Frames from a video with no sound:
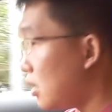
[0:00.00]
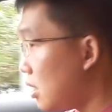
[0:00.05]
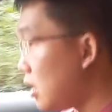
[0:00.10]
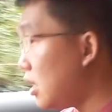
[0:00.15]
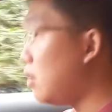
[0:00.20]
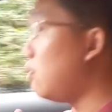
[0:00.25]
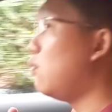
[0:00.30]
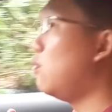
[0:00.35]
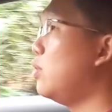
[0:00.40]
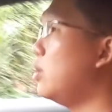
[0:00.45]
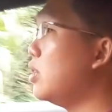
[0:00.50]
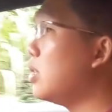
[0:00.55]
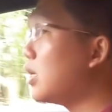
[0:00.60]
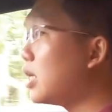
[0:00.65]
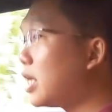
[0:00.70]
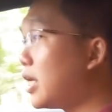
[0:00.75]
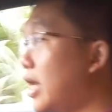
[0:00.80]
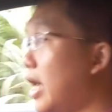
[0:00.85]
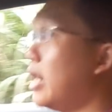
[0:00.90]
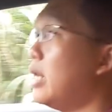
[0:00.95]
It will
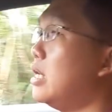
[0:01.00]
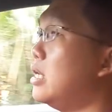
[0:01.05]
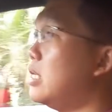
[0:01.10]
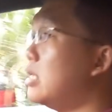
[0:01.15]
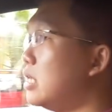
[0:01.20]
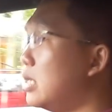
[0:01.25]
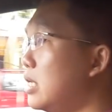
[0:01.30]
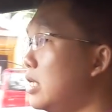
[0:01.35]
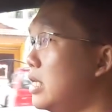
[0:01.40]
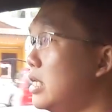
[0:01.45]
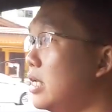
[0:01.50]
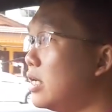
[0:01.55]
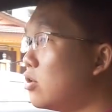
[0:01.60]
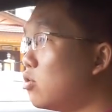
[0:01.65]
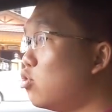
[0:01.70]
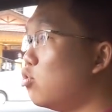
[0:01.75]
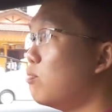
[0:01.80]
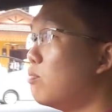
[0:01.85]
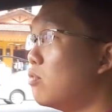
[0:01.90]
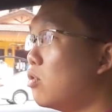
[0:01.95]
get the
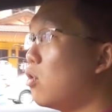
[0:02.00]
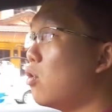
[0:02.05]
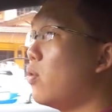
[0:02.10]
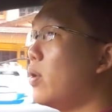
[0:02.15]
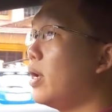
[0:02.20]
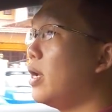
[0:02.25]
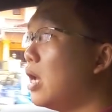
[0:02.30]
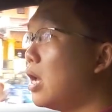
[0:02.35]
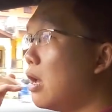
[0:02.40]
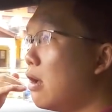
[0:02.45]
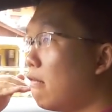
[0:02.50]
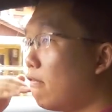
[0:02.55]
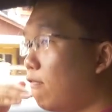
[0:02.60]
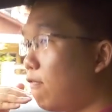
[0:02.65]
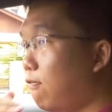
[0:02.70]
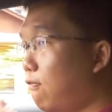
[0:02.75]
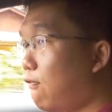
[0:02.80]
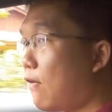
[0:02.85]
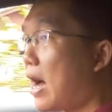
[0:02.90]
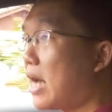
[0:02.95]
E-Coupe going
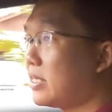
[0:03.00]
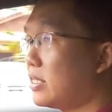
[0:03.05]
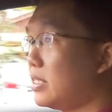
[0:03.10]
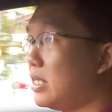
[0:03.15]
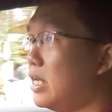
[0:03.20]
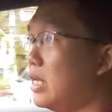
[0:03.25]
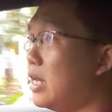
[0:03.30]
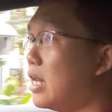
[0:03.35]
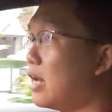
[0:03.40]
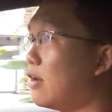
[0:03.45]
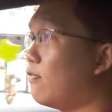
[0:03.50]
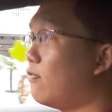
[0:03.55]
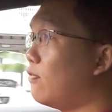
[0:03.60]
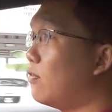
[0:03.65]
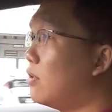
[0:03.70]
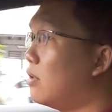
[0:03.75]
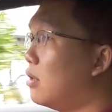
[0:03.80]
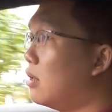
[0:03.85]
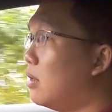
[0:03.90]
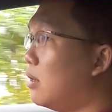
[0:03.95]
fast enough,
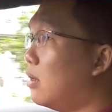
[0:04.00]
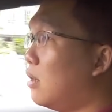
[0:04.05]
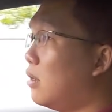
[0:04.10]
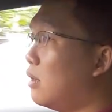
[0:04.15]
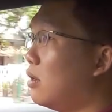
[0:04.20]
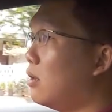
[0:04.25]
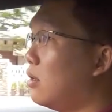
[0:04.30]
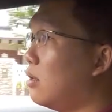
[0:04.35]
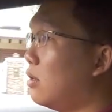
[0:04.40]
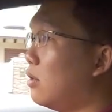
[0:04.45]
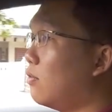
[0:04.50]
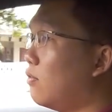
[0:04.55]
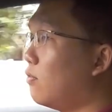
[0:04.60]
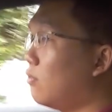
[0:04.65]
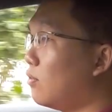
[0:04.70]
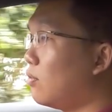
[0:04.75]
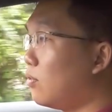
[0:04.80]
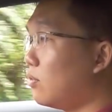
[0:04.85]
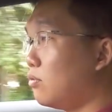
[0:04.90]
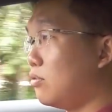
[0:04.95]

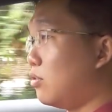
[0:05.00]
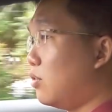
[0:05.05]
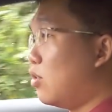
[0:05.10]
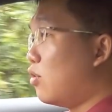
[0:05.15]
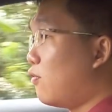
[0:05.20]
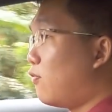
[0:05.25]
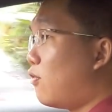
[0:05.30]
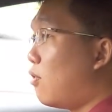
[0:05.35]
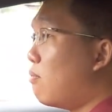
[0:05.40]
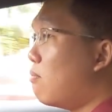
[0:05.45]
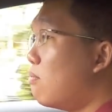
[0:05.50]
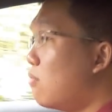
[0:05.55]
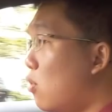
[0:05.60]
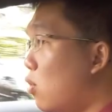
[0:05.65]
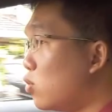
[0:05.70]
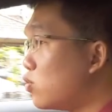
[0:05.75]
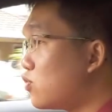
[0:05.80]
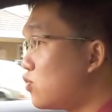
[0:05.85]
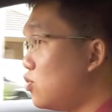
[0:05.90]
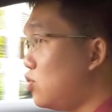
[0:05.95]
you know, for
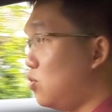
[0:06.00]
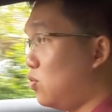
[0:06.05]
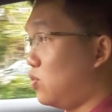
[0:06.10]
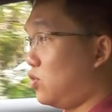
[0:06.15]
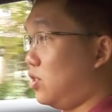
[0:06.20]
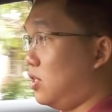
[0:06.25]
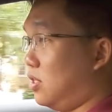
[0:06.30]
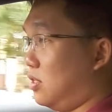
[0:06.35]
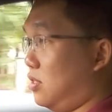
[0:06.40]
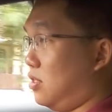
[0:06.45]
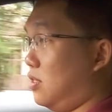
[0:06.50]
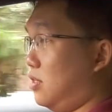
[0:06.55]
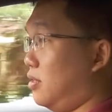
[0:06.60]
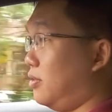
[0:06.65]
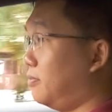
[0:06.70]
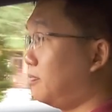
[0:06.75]
most users.